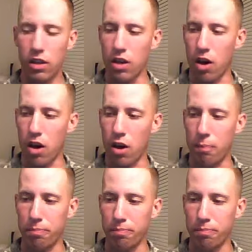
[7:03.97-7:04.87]

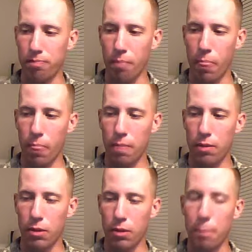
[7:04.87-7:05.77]
Um,
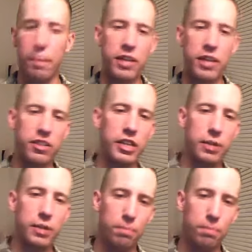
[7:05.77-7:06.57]
PT,